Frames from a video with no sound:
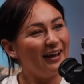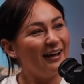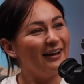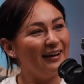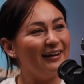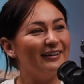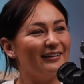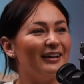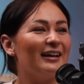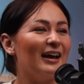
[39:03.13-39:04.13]
Yeah,
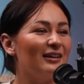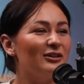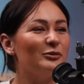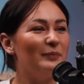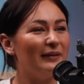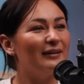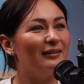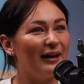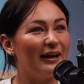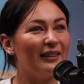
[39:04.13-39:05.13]
a little bit
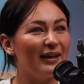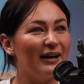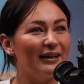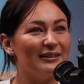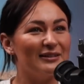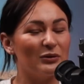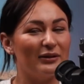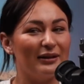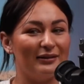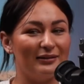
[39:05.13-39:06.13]
like that. So they're